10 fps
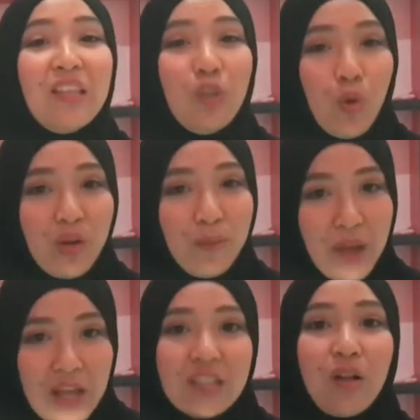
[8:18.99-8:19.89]
your
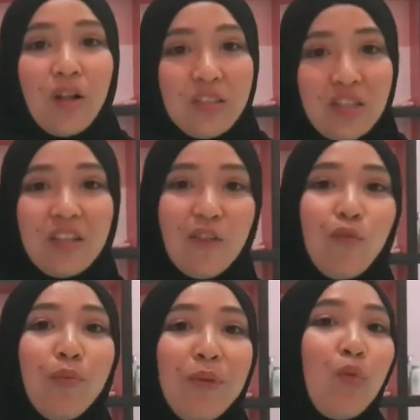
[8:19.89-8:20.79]
best
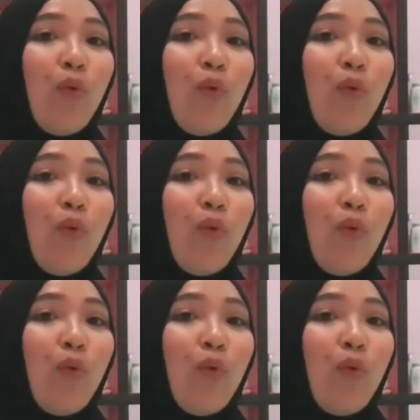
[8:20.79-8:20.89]
alternative would be